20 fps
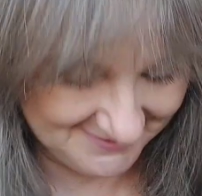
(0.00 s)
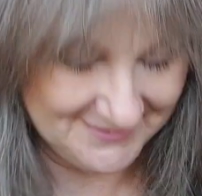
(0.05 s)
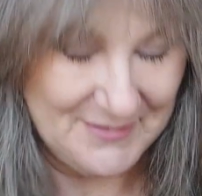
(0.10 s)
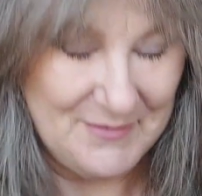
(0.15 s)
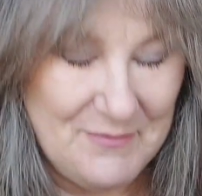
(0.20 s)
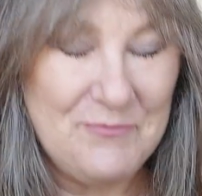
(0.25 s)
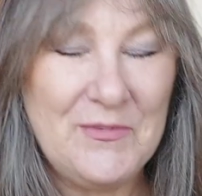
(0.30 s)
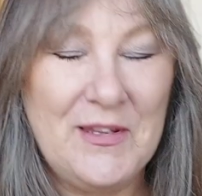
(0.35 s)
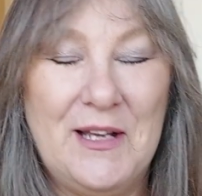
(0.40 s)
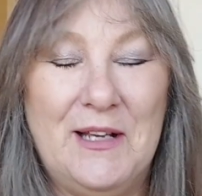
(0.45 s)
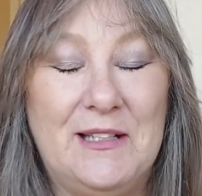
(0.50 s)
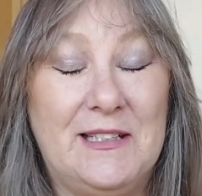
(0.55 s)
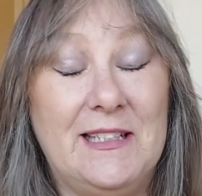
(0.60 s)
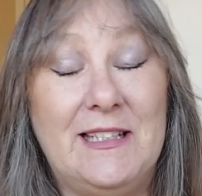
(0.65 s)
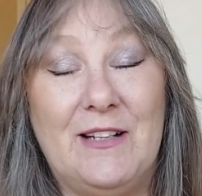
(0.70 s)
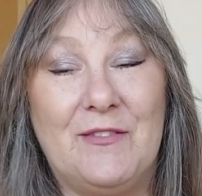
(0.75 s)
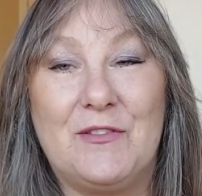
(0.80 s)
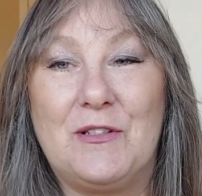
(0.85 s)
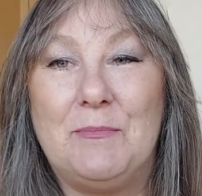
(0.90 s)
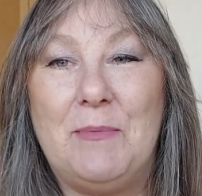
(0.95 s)
It
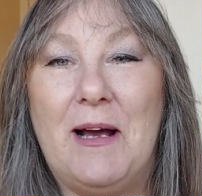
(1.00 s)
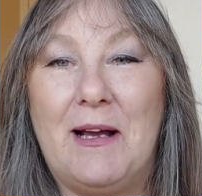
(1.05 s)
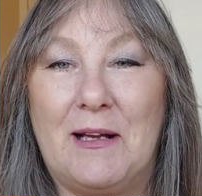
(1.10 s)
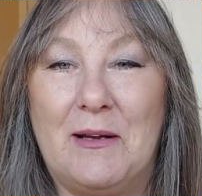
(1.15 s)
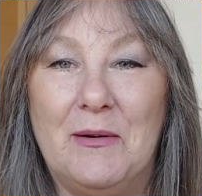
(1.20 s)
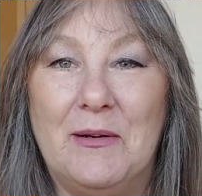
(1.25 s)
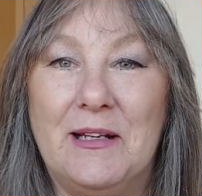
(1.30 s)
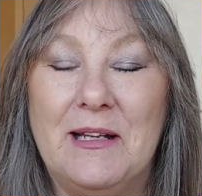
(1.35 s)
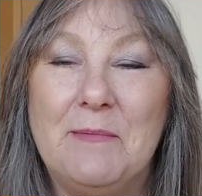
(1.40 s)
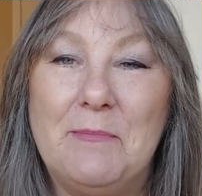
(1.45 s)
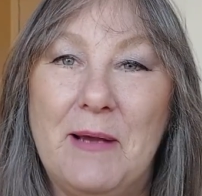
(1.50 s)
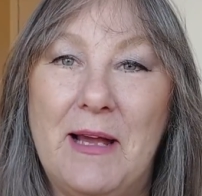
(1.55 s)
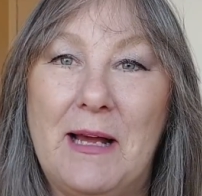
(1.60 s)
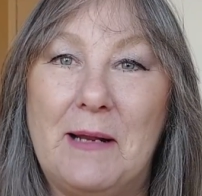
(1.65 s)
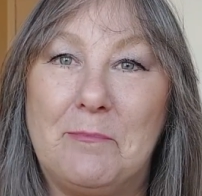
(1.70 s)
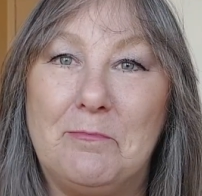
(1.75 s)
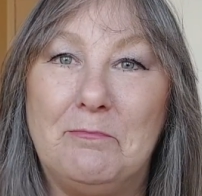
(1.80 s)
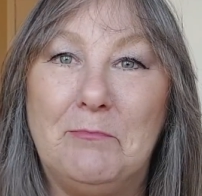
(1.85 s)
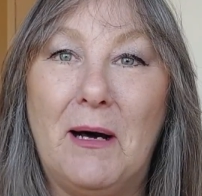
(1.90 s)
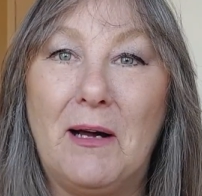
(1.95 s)
didn't have tobacco in it, but it
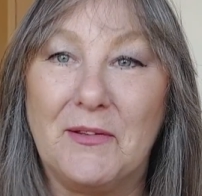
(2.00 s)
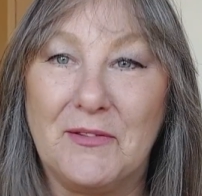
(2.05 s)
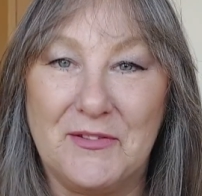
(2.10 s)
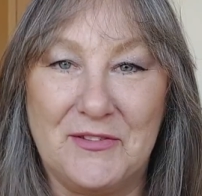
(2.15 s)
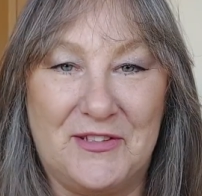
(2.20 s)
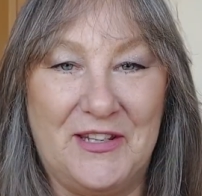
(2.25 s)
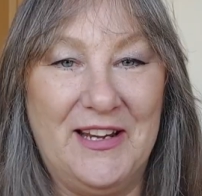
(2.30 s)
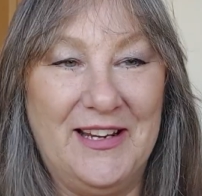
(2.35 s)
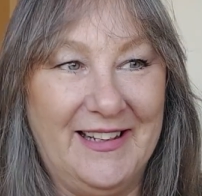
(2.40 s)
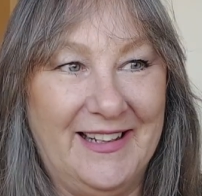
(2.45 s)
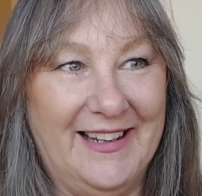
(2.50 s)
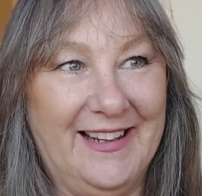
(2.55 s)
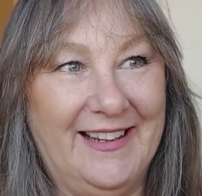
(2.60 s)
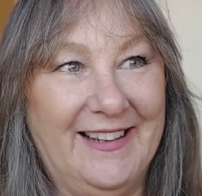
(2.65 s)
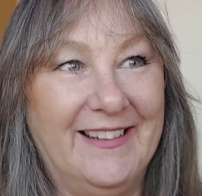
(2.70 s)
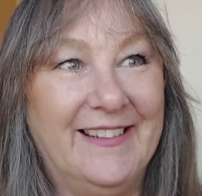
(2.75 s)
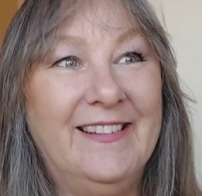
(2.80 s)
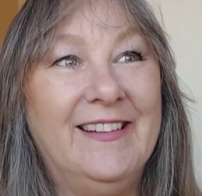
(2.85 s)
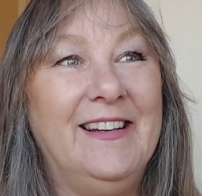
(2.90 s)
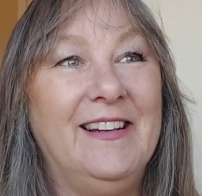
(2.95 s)
had buttons in it.